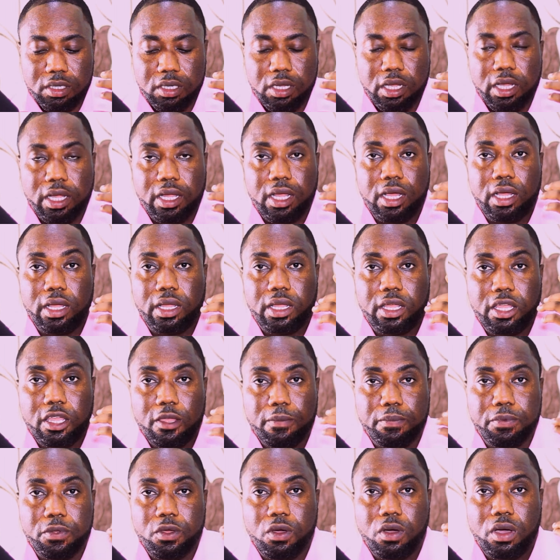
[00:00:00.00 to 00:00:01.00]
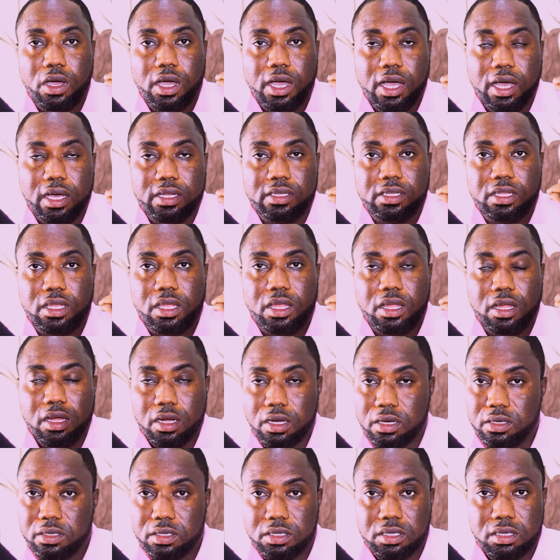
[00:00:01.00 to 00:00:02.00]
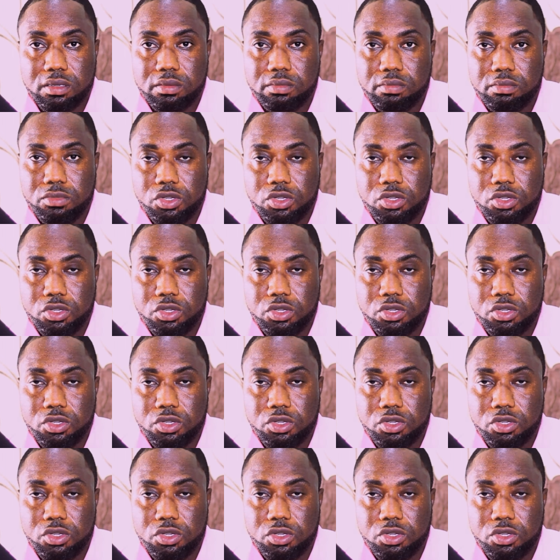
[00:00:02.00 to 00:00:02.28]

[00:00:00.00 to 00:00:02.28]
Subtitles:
It can keep your heart healthy.